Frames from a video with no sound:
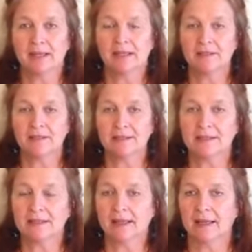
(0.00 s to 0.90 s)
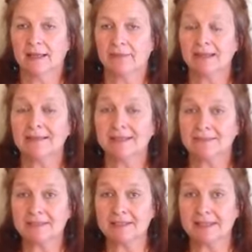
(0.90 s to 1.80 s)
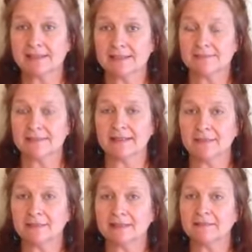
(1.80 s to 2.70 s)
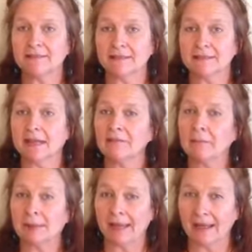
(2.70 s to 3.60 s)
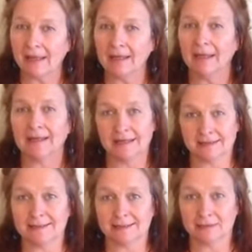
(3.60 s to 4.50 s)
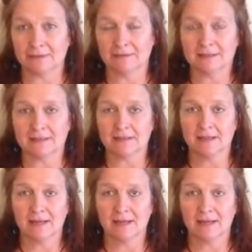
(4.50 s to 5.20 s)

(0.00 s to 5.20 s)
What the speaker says: And you're giving yourself a chance to just find out, what does it feel like to have your back against the surface?